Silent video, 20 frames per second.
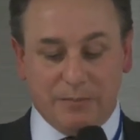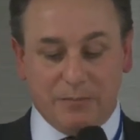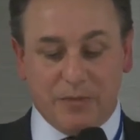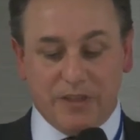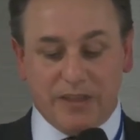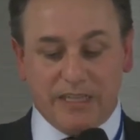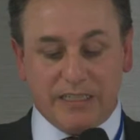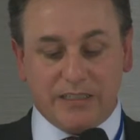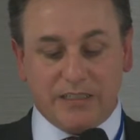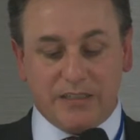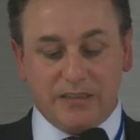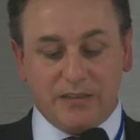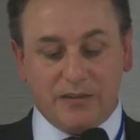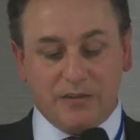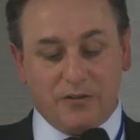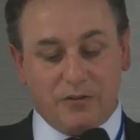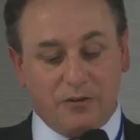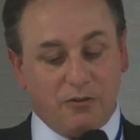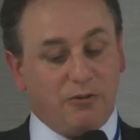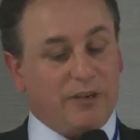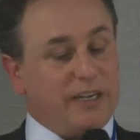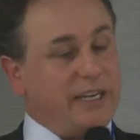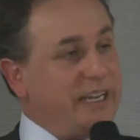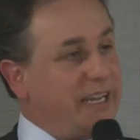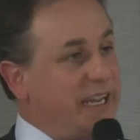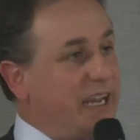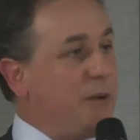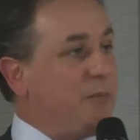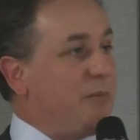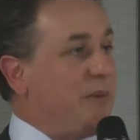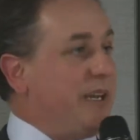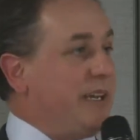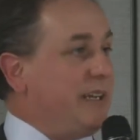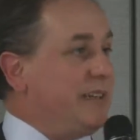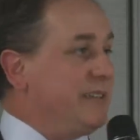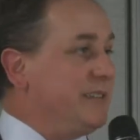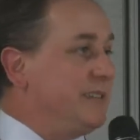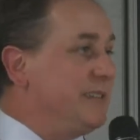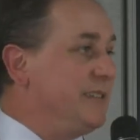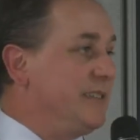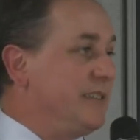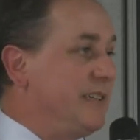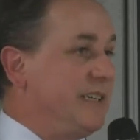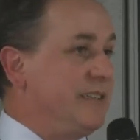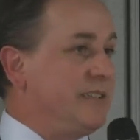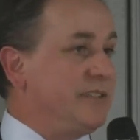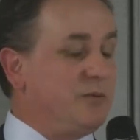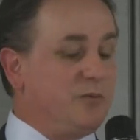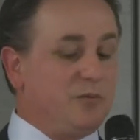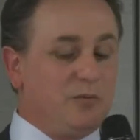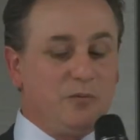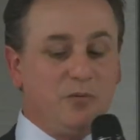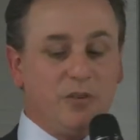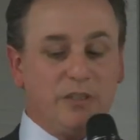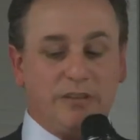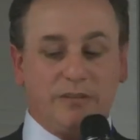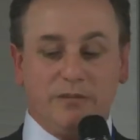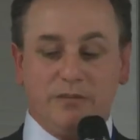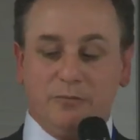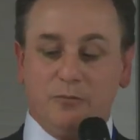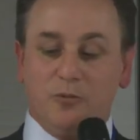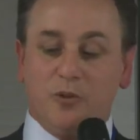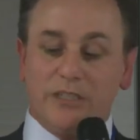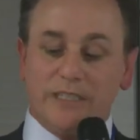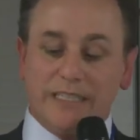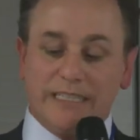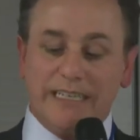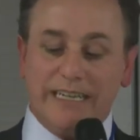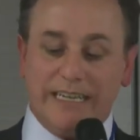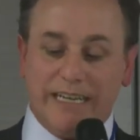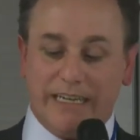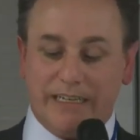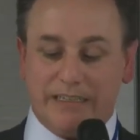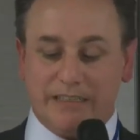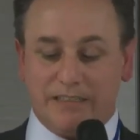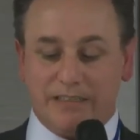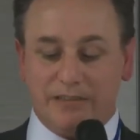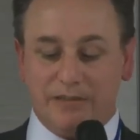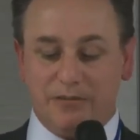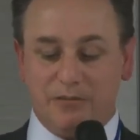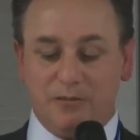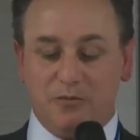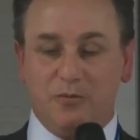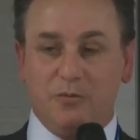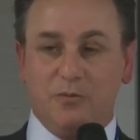But that's already happening. Okay, so what's next?